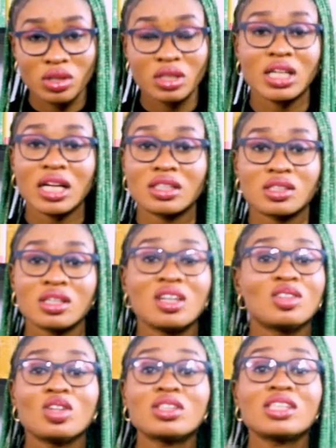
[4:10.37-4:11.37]
That's
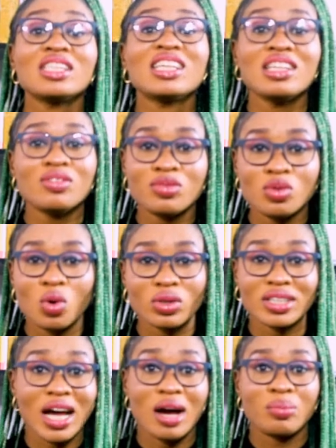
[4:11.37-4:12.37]
nothing evil or
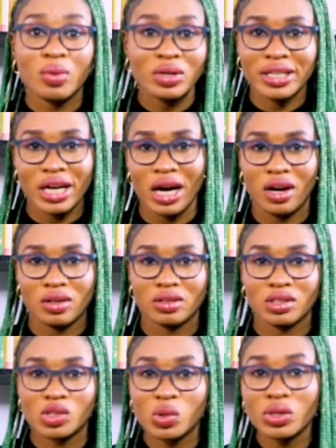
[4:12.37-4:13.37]
diabolical
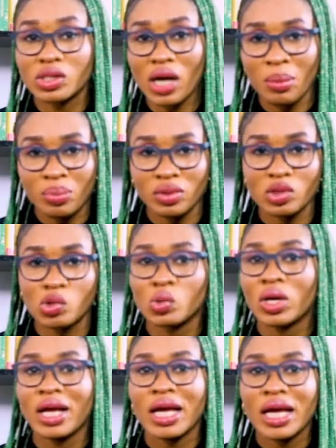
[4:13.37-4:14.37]
is going to happen to
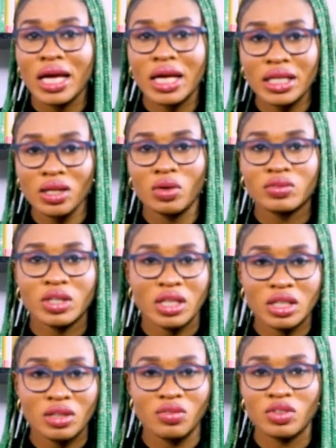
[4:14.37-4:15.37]
any of the
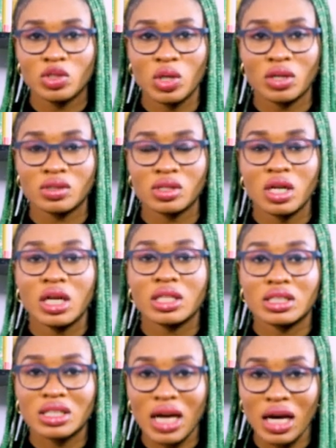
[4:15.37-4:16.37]
individuals
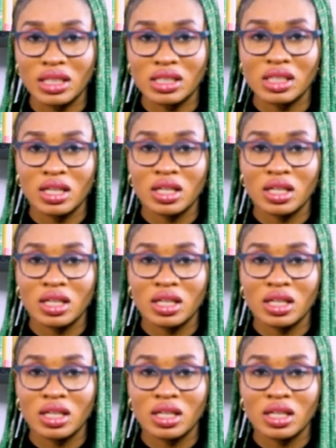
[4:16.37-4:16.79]
that